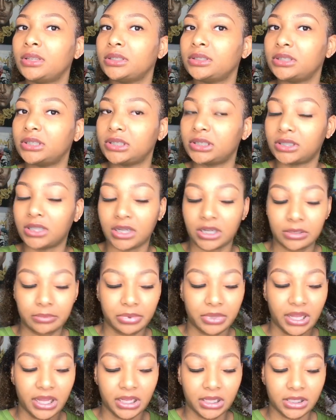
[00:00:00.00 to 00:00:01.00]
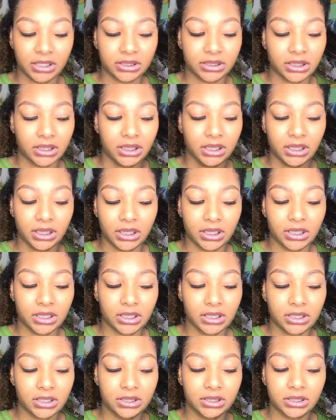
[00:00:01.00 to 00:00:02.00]
just start applying it to the
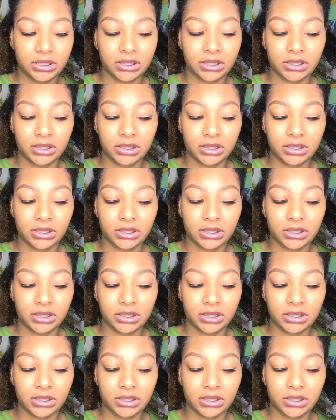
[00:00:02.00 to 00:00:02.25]
ends.